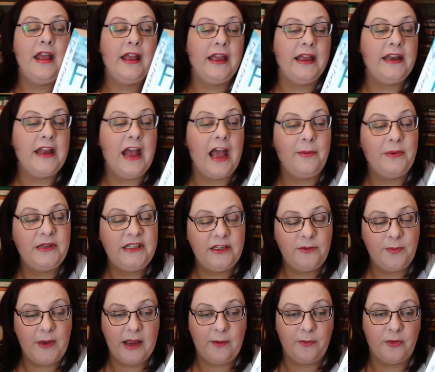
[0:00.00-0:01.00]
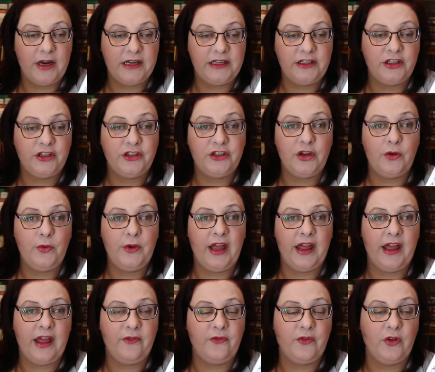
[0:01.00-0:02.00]
inhabited by a predator so
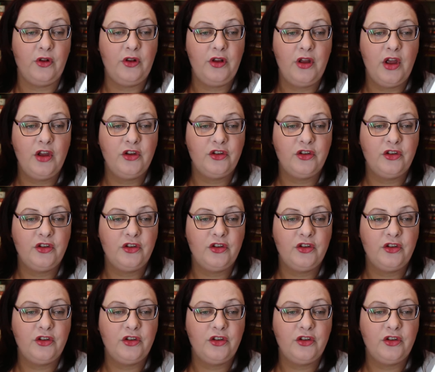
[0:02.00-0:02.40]
careful,